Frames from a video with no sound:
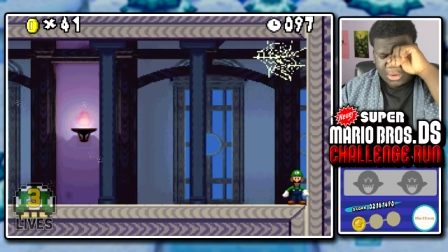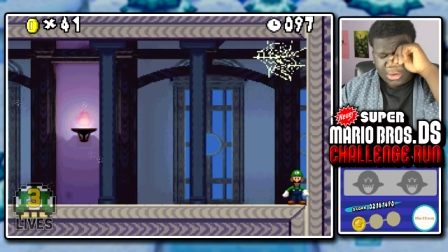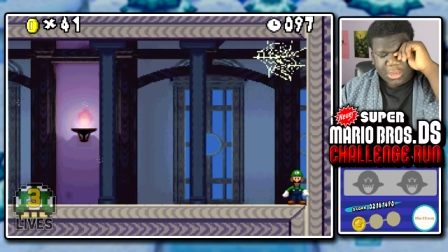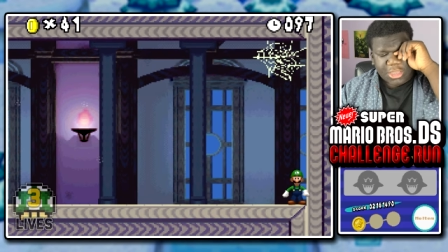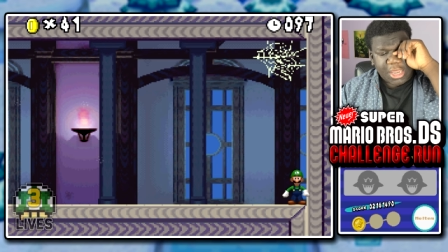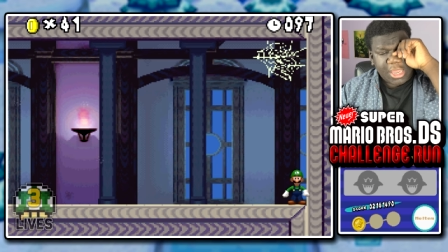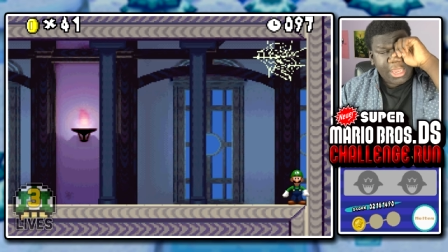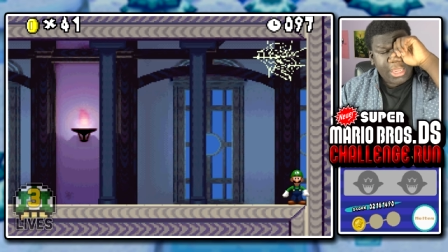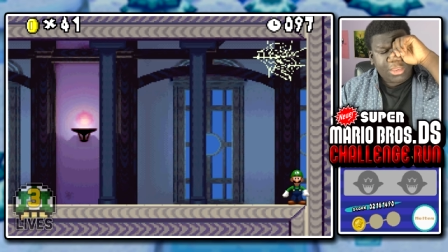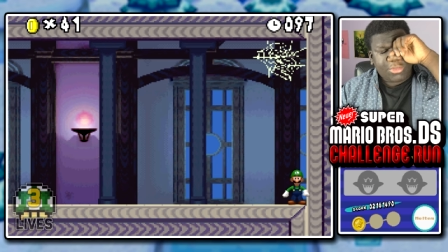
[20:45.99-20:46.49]

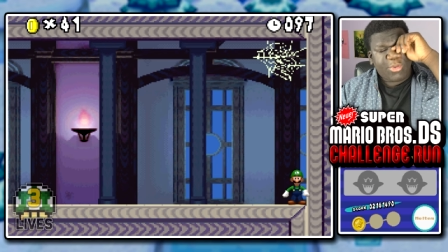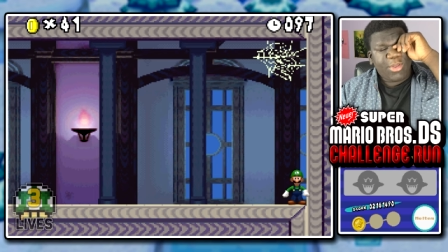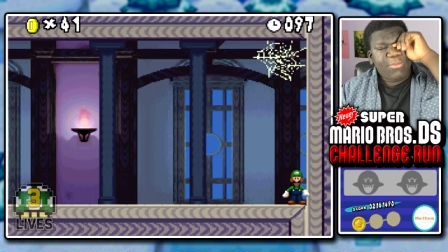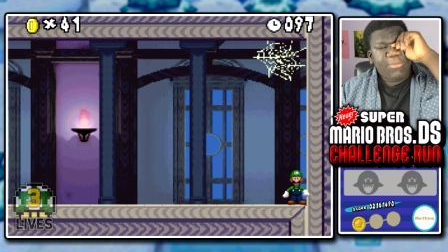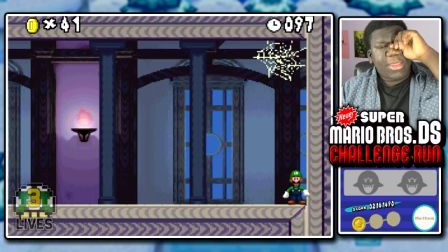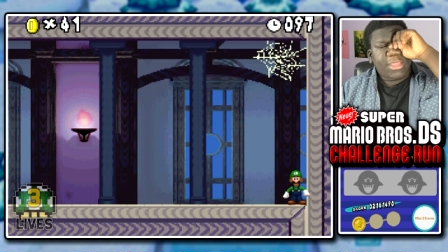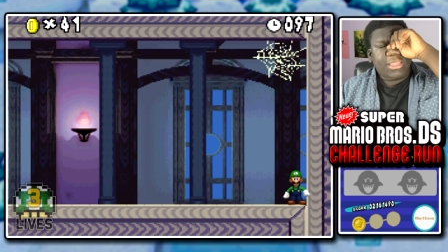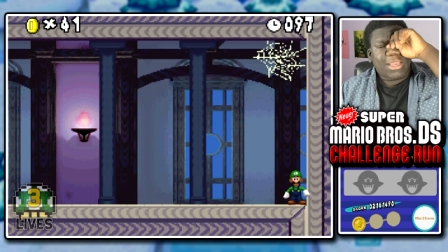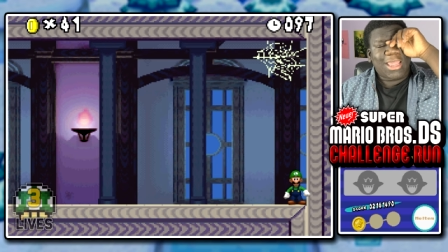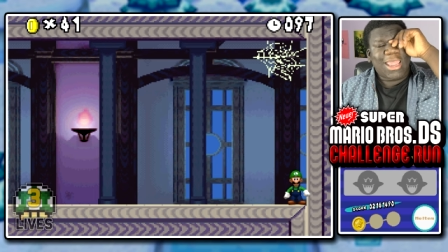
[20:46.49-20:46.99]
Jeez, we
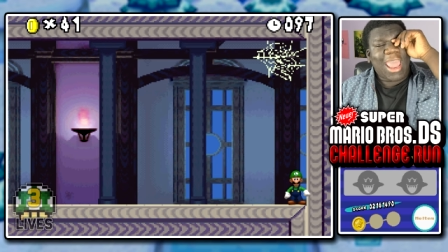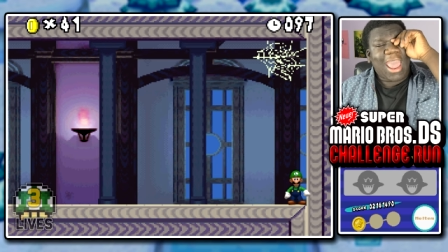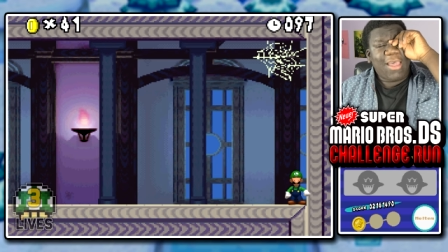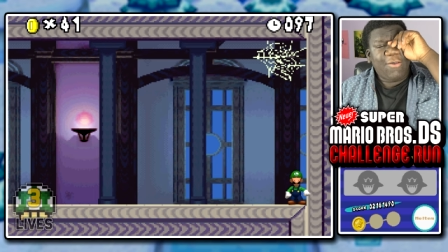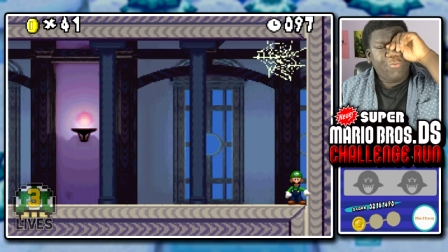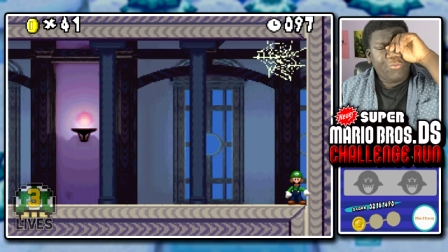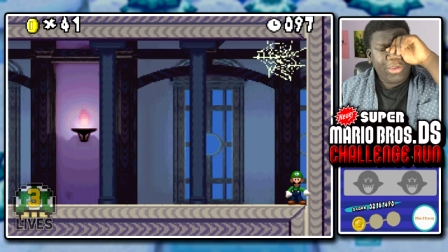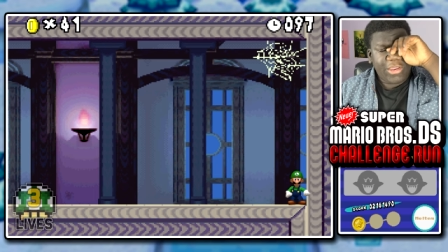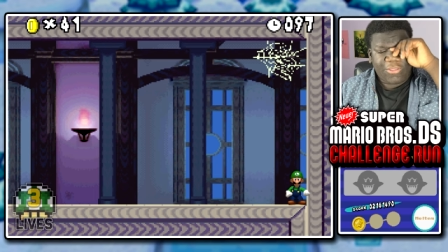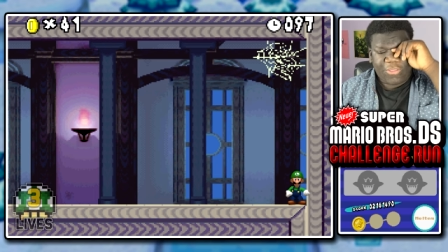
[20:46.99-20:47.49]
missed, like,
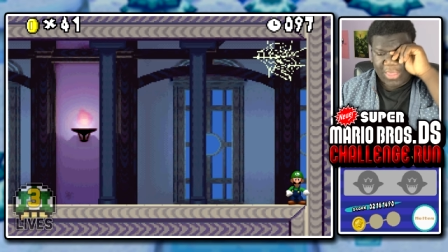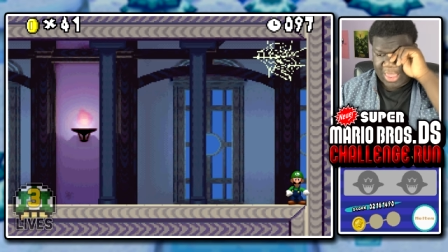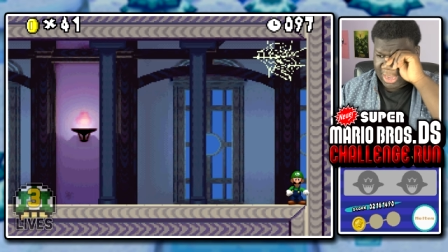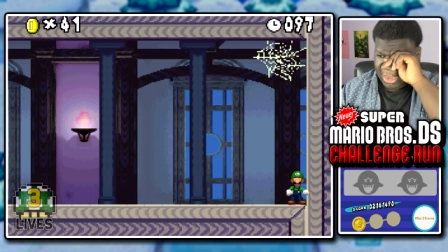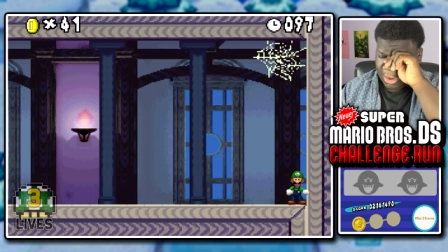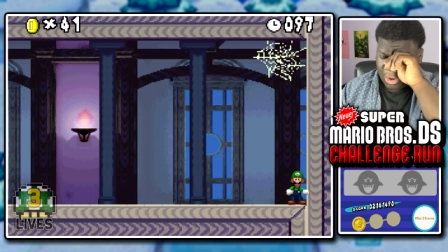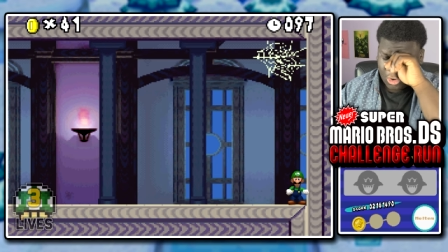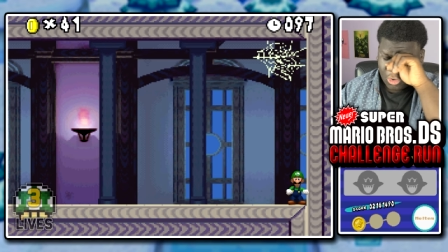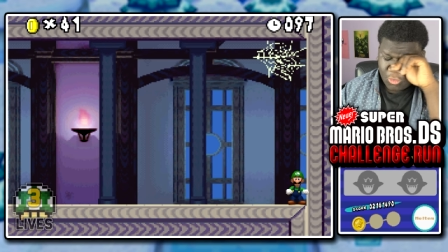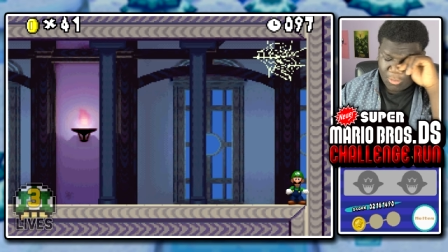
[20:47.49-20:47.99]

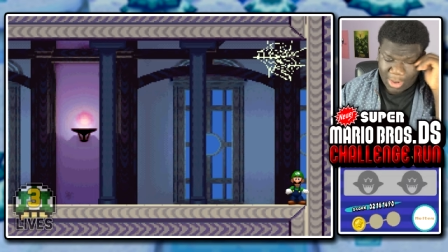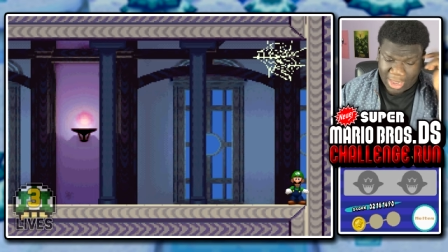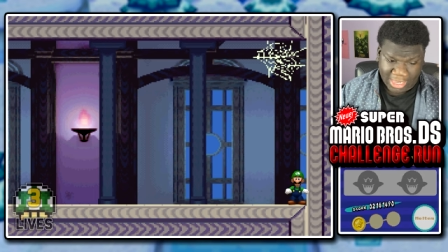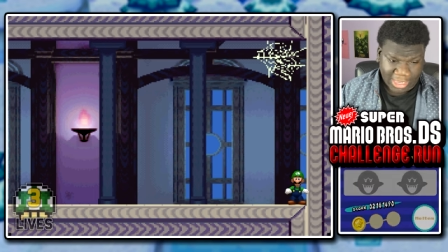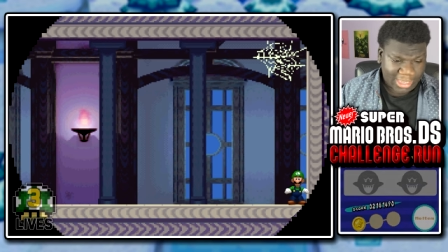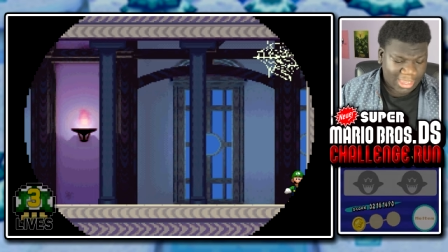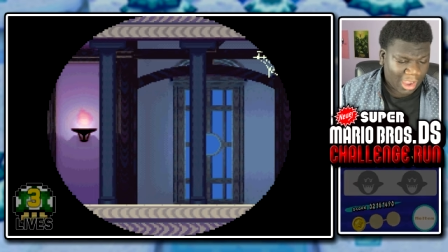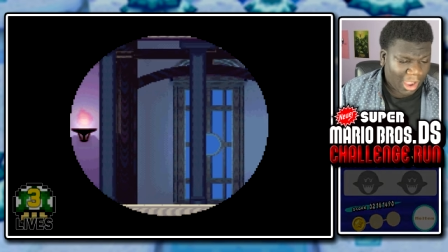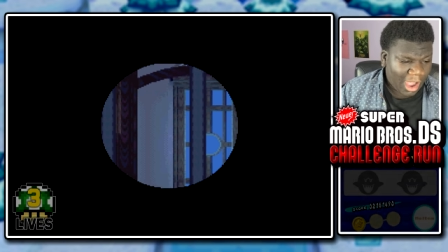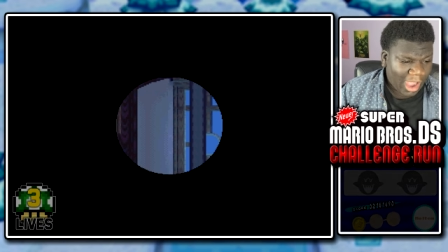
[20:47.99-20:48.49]
everything. Oh, my
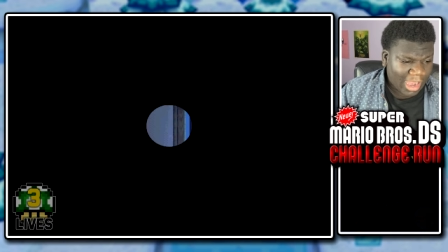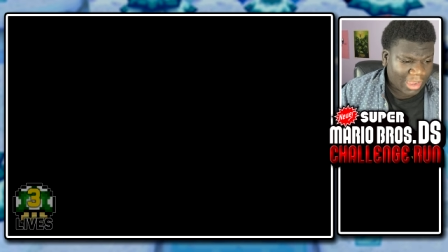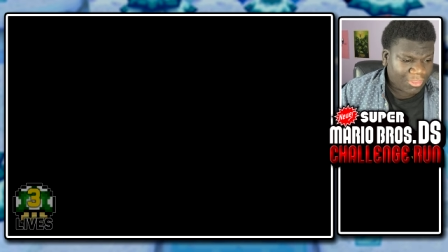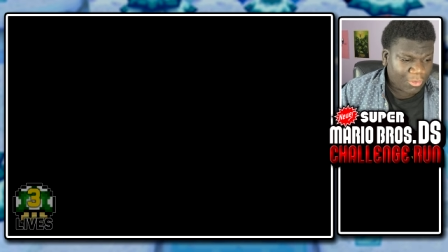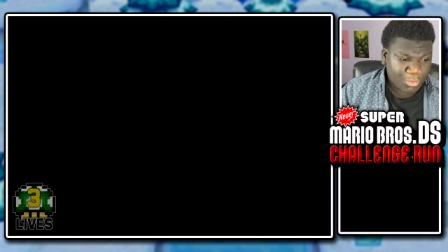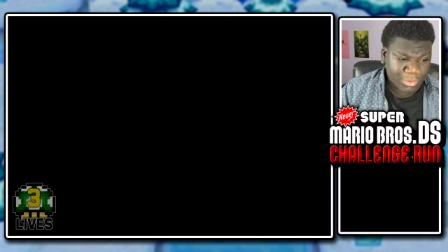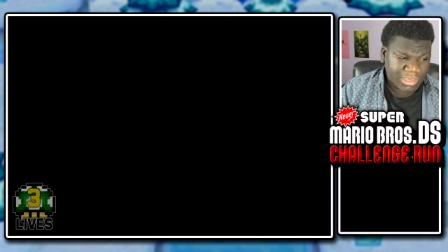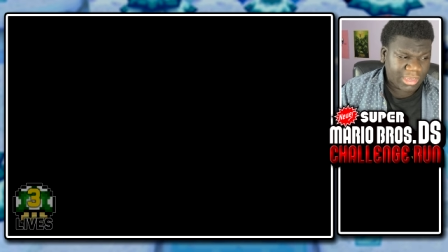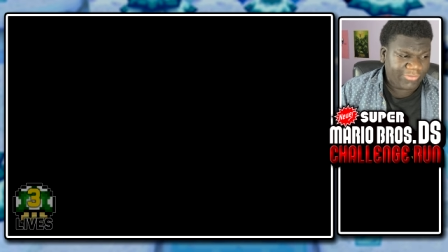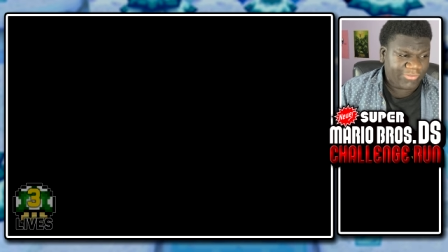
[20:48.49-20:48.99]
God.
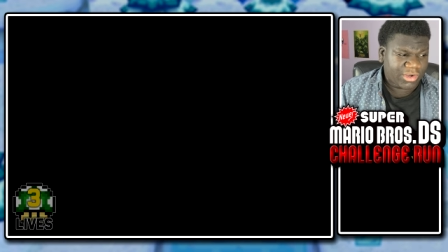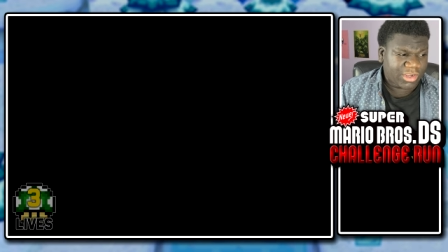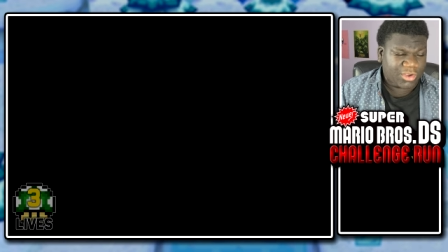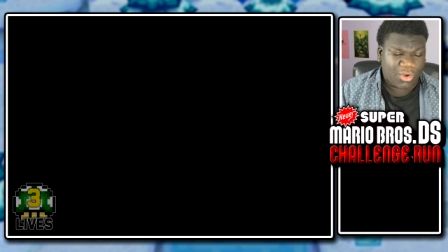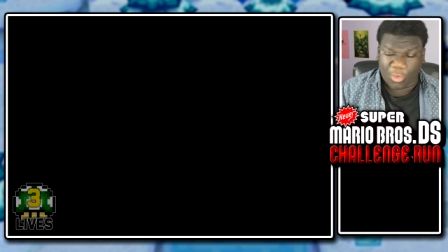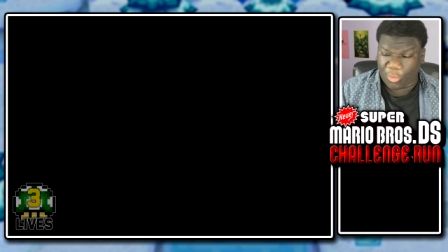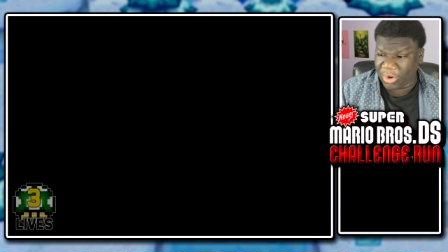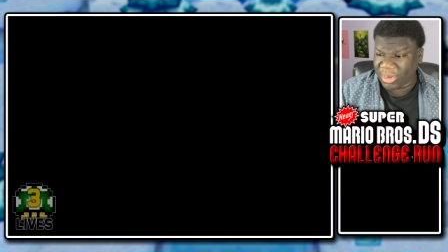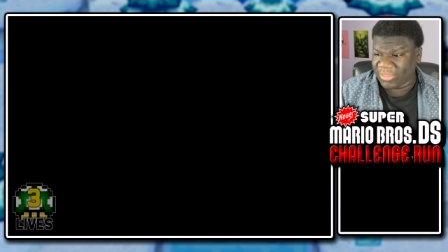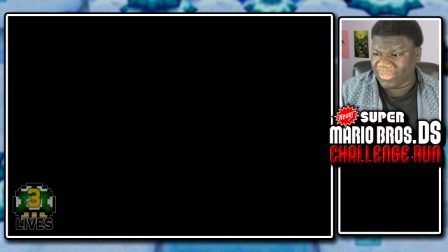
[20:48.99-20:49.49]
There wasn't even a
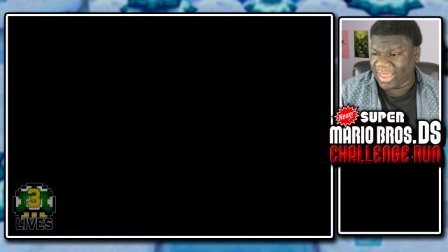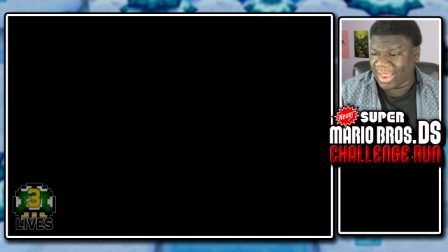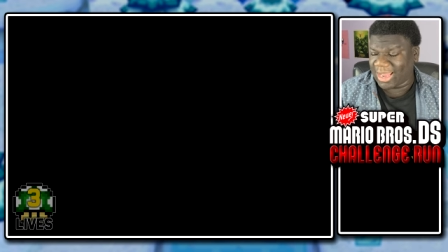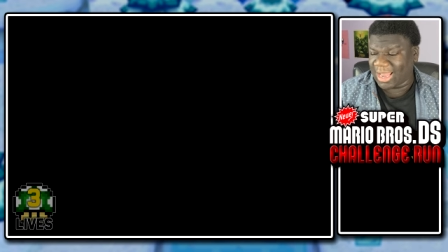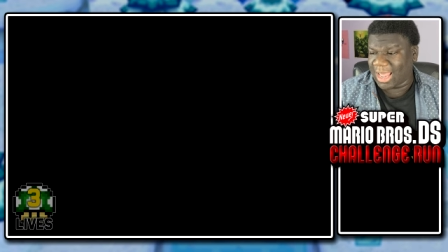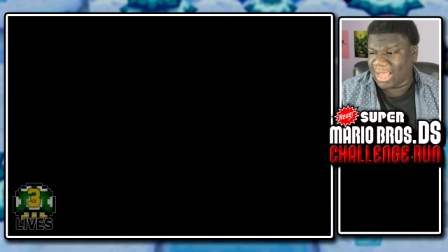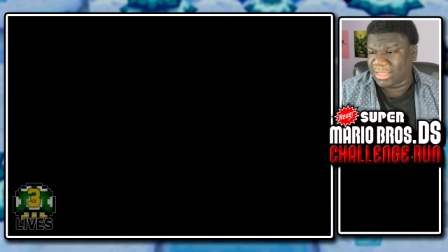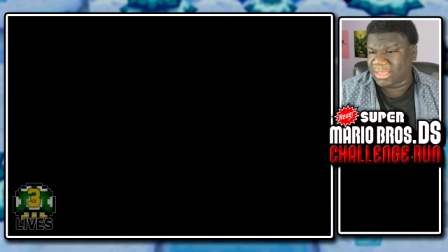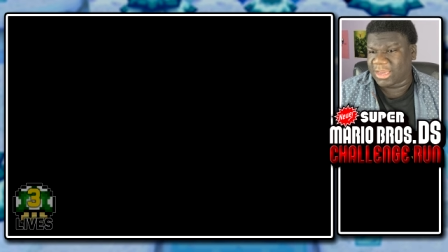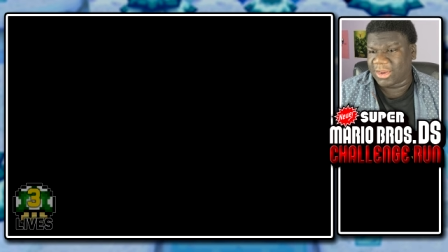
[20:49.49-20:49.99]
coin in that last